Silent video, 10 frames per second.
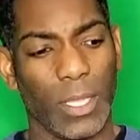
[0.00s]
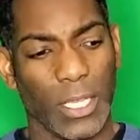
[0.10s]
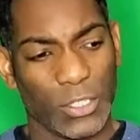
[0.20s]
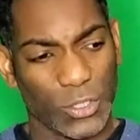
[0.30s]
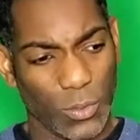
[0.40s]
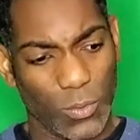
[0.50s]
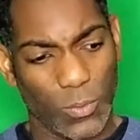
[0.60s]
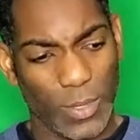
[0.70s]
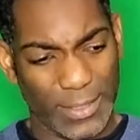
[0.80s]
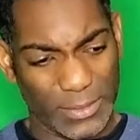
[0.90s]
So
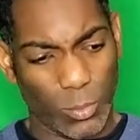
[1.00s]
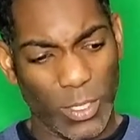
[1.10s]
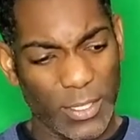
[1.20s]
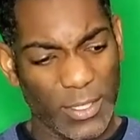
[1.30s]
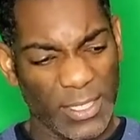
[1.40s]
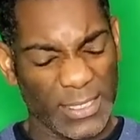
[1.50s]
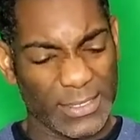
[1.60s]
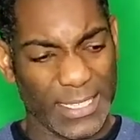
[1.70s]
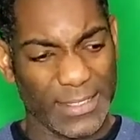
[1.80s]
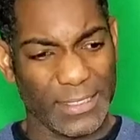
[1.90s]
that's one of the things
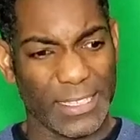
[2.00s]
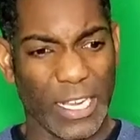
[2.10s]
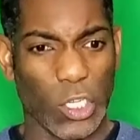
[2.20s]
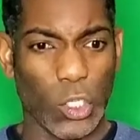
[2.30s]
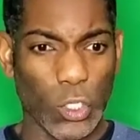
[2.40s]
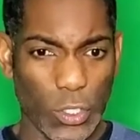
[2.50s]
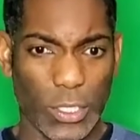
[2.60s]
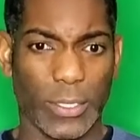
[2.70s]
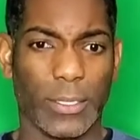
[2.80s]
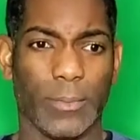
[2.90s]
I think that
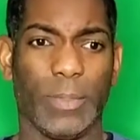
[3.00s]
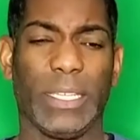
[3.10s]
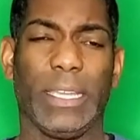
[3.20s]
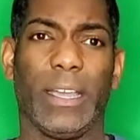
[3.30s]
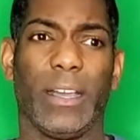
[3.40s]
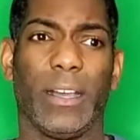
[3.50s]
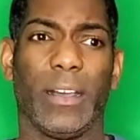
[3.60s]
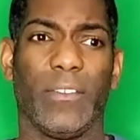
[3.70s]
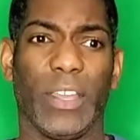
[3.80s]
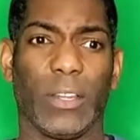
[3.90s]
could be
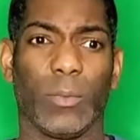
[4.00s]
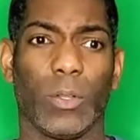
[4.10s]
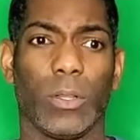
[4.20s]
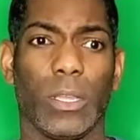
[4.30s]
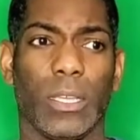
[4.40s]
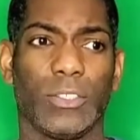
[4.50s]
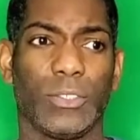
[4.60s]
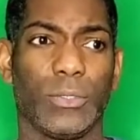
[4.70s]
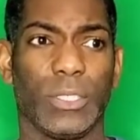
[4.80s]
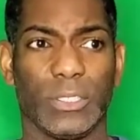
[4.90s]
available
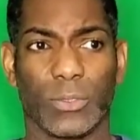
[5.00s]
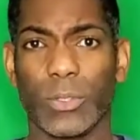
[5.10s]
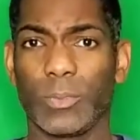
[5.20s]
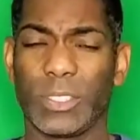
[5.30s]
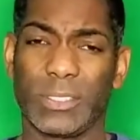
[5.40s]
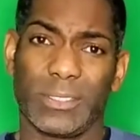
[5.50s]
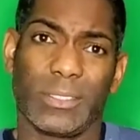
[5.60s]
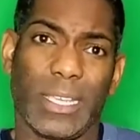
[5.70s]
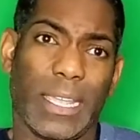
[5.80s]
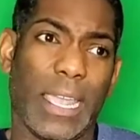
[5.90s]
to these groups is
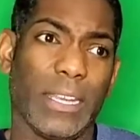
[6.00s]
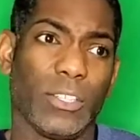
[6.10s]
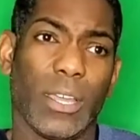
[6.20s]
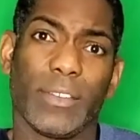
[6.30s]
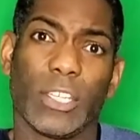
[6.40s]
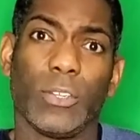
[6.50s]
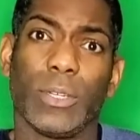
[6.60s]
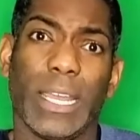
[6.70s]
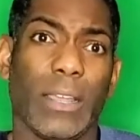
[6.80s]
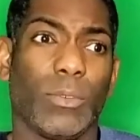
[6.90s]
like, hey, do you have a
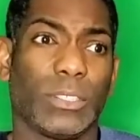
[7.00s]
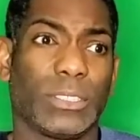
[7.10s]
Q&A with